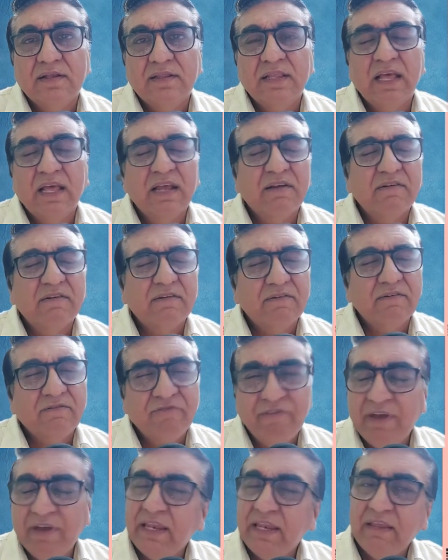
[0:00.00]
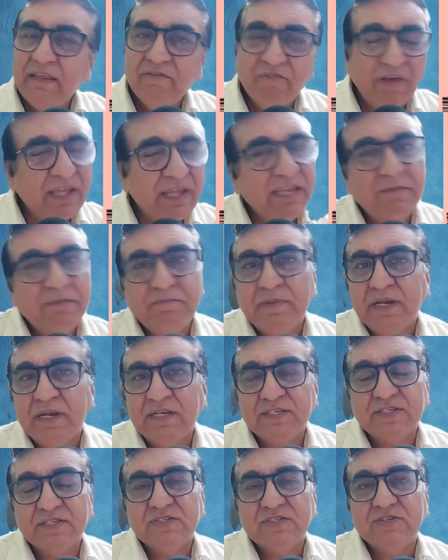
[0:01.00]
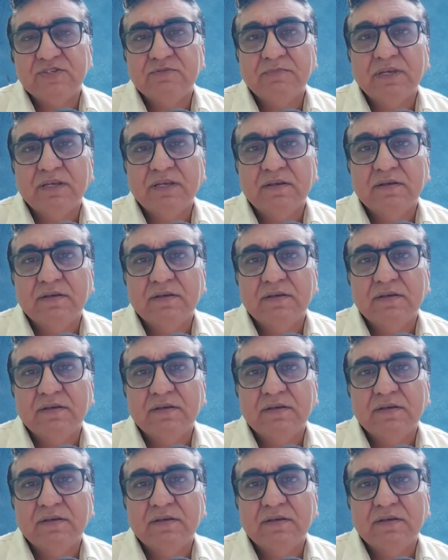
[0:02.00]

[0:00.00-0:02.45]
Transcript: very, very precious to me.